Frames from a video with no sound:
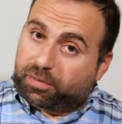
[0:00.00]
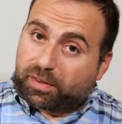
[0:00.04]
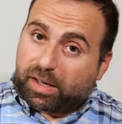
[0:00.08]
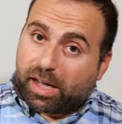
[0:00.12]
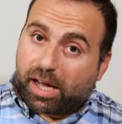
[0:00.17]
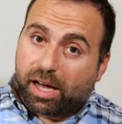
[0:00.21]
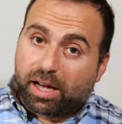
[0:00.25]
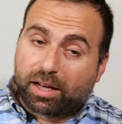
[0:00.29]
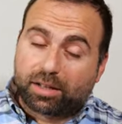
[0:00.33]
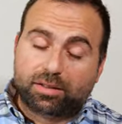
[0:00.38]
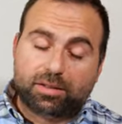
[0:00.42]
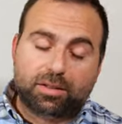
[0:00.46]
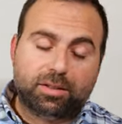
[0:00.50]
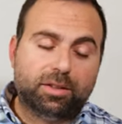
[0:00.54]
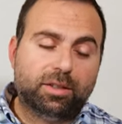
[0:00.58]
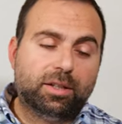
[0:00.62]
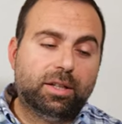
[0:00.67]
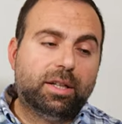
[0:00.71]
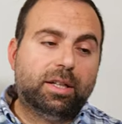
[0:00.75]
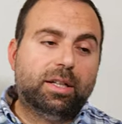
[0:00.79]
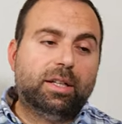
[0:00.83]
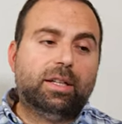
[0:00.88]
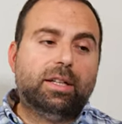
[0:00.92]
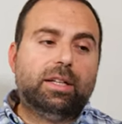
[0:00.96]
fast,
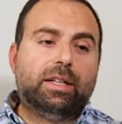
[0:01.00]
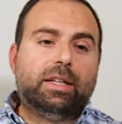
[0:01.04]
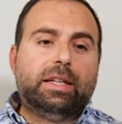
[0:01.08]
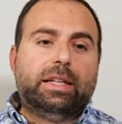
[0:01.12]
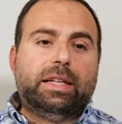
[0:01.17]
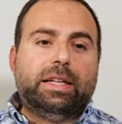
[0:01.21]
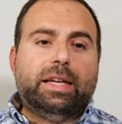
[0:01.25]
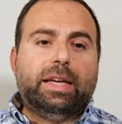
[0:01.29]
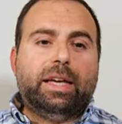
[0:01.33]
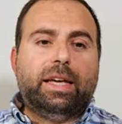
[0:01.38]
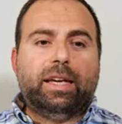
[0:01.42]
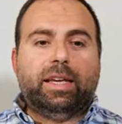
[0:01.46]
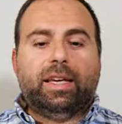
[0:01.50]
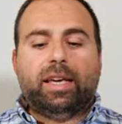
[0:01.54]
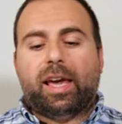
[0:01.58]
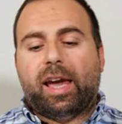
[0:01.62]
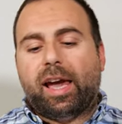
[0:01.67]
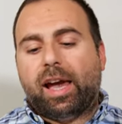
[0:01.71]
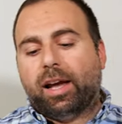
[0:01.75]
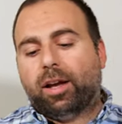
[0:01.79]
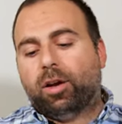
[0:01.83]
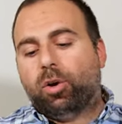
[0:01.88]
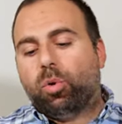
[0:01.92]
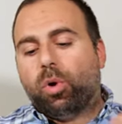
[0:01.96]
it
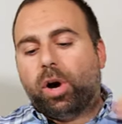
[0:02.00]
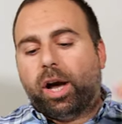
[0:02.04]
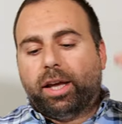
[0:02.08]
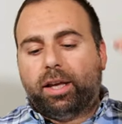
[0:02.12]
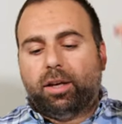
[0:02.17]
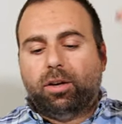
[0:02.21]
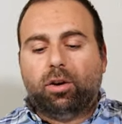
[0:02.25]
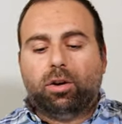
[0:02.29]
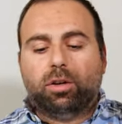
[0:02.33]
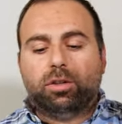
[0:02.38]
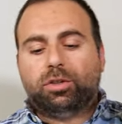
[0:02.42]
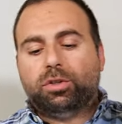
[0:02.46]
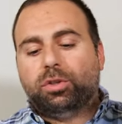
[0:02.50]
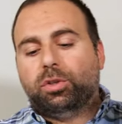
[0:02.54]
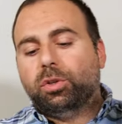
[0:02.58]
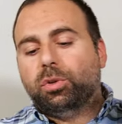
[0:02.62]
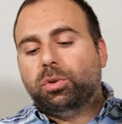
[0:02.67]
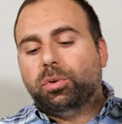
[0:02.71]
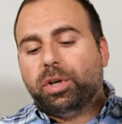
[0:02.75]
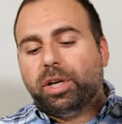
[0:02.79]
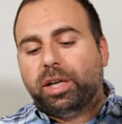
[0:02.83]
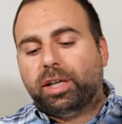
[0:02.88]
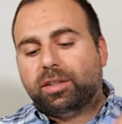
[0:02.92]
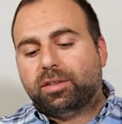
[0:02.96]
can't quite go
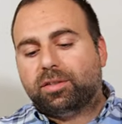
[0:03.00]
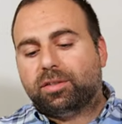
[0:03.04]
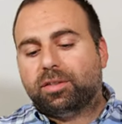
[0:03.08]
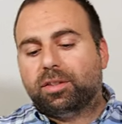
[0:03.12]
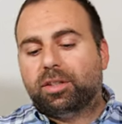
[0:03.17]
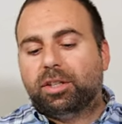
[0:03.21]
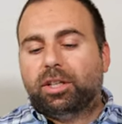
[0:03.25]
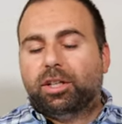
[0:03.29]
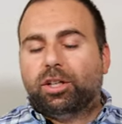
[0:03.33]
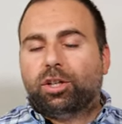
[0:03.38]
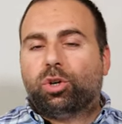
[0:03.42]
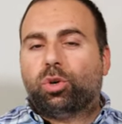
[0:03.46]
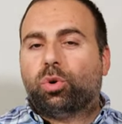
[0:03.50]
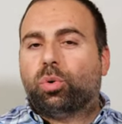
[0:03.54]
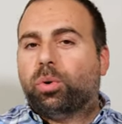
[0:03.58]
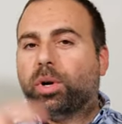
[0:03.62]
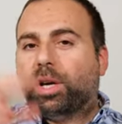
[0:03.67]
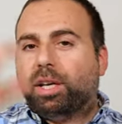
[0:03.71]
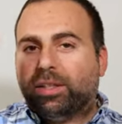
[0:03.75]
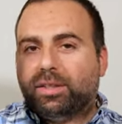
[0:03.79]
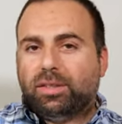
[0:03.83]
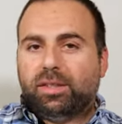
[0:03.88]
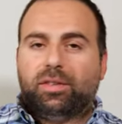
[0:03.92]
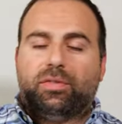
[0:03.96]
to its
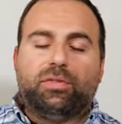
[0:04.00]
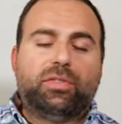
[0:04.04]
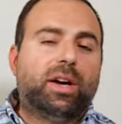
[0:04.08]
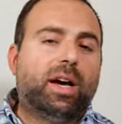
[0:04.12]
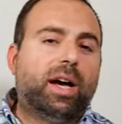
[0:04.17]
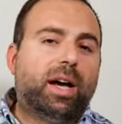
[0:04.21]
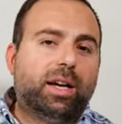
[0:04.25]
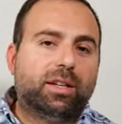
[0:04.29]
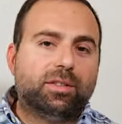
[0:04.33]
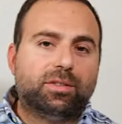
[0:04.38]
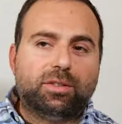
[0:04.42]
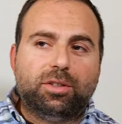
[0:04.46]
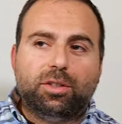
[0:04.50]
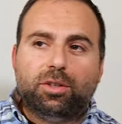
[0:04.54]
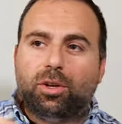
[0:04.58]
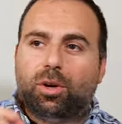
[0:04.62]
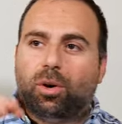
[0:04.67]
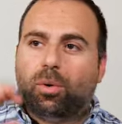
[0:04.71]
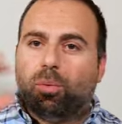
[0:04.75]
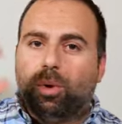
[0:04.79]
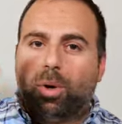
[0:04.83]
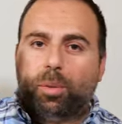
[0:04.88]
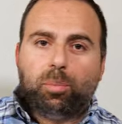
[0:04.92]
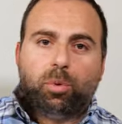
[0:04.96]
crazy fast, you
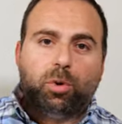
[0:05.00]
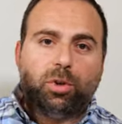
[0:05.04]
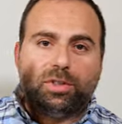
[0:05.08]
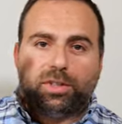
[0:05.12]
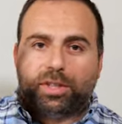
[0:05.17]
know, 1.7,